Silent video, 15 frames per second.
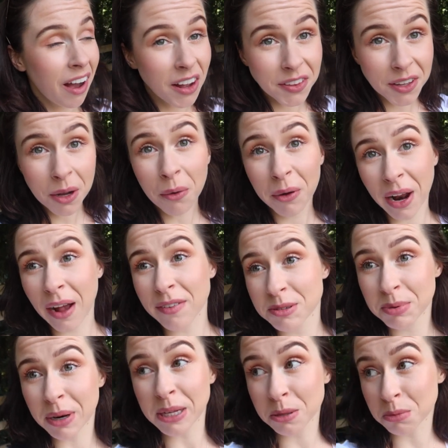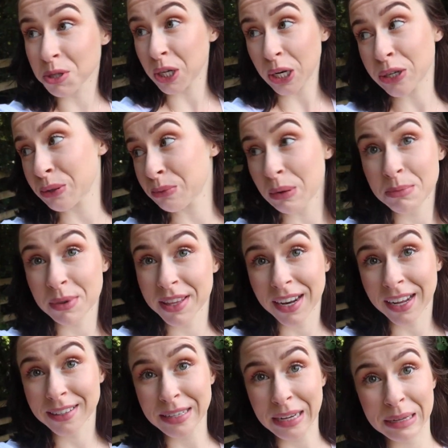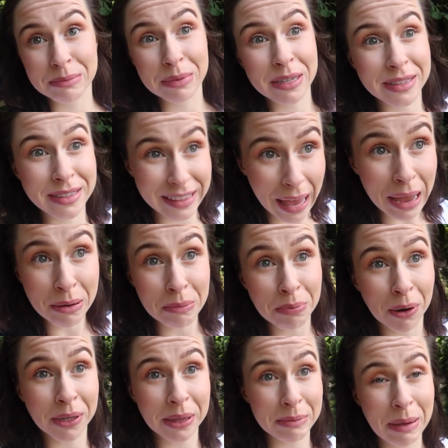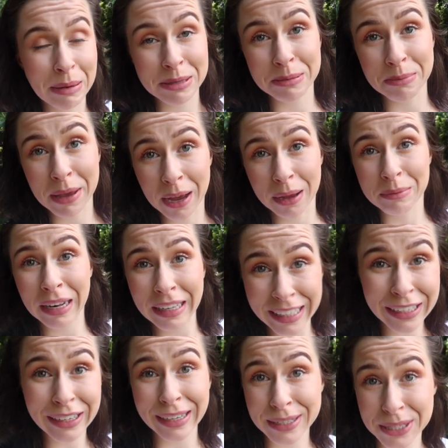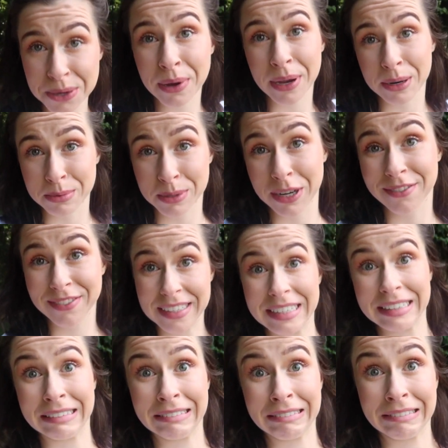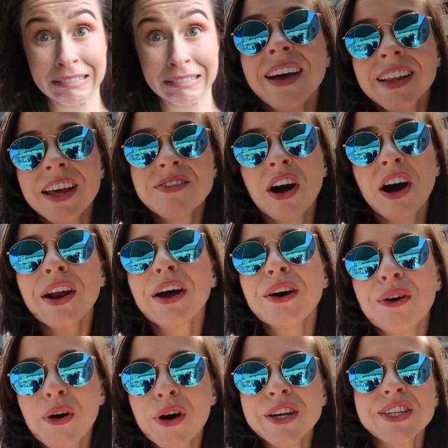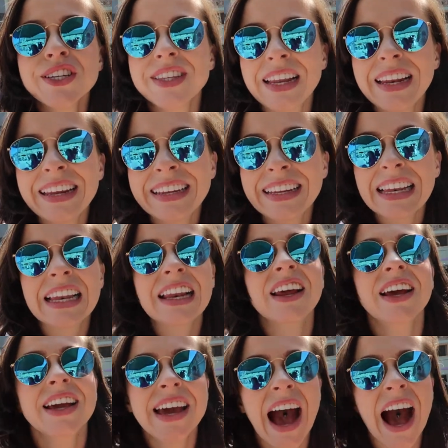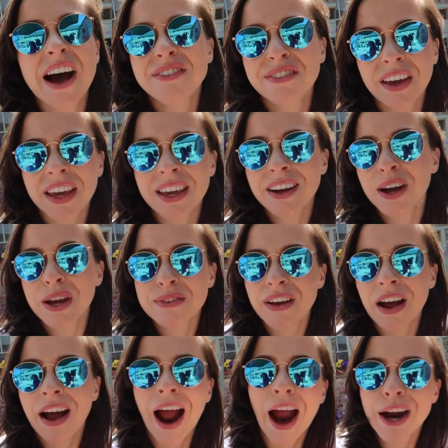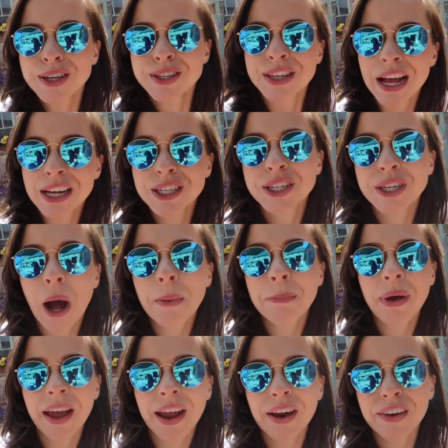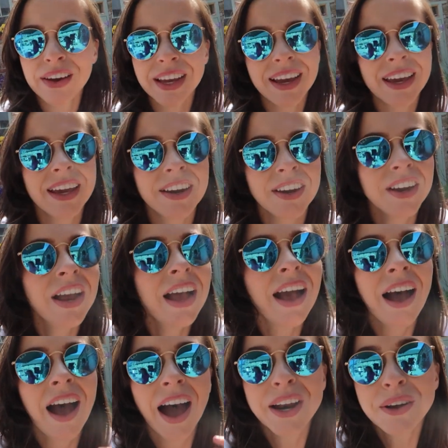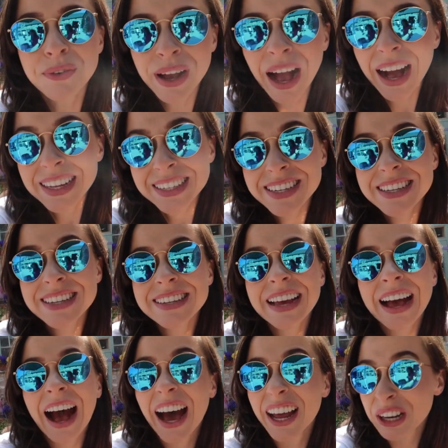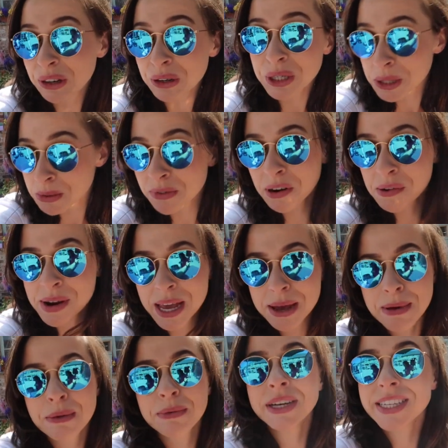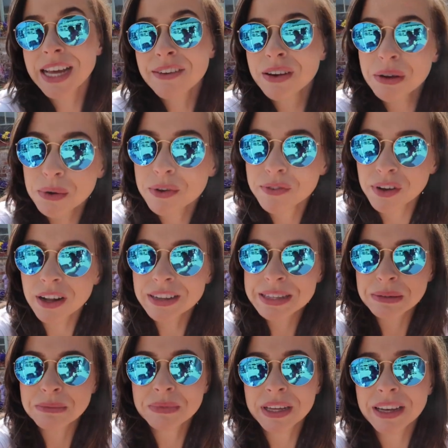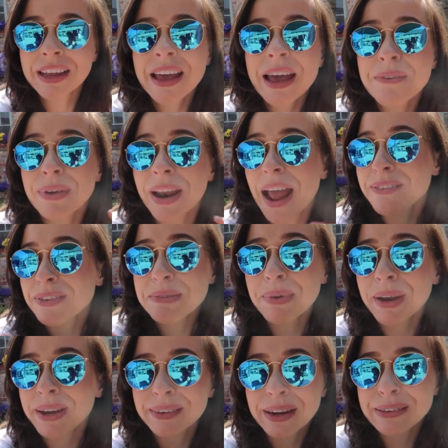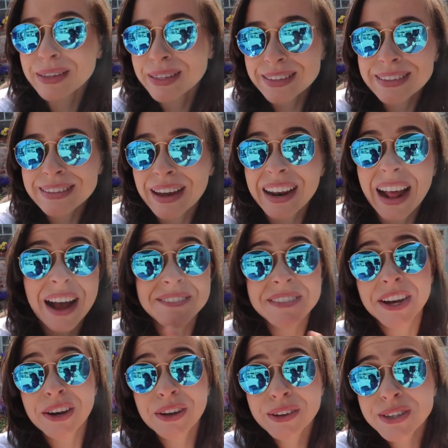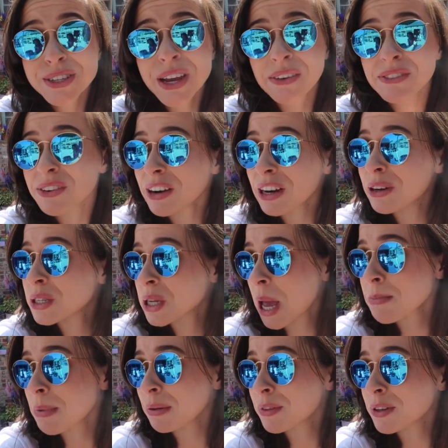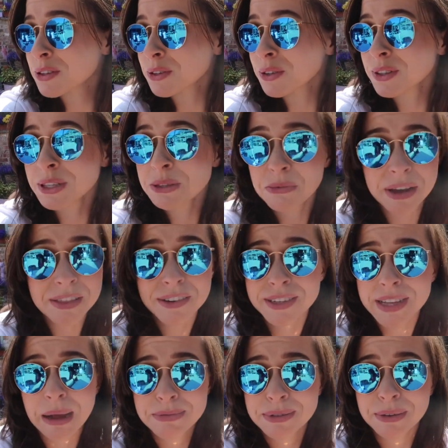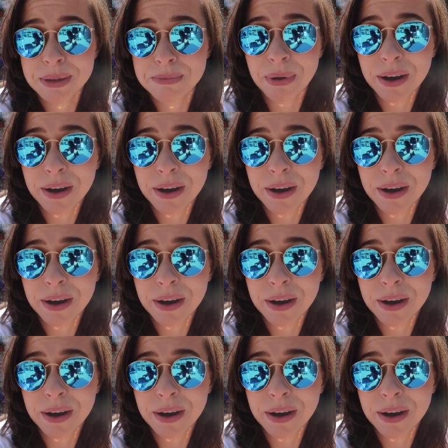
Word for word: I think I'm gonna have to bring some children with me the next time because they will point them out to me. I'm clearly too inobservant. They've got a gorgeous little cafe kind of artisan shop area here, and if we hadn't had lunch before we came out we definitely would have got something. But everybody around us is kind of having their lunch, having a really good time out in the sun. This weather is absolutely